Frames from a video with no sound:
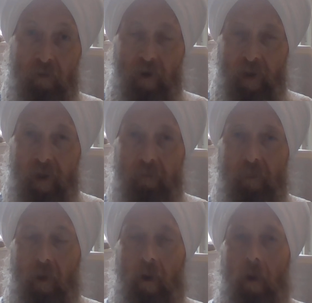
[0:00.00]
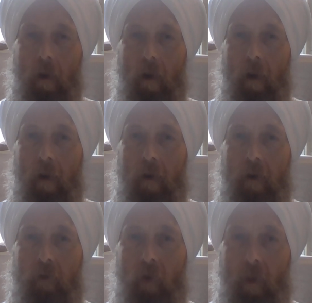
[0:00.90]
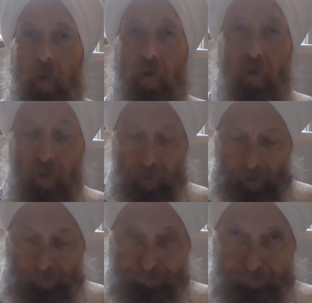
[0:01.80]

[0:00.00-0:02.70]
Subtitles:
delay. And so I'm going to do that.